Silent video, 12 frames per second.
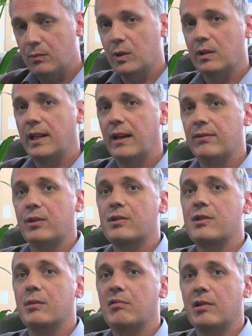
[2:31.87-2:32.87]
will have an
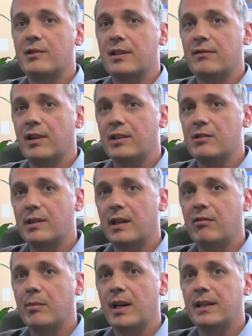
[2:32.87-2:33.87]
osteoporotic fracture in
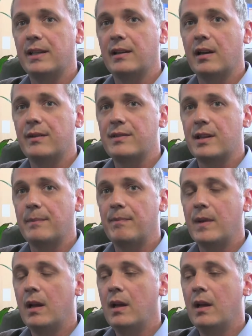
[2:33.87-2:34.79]
their remaining lifetime.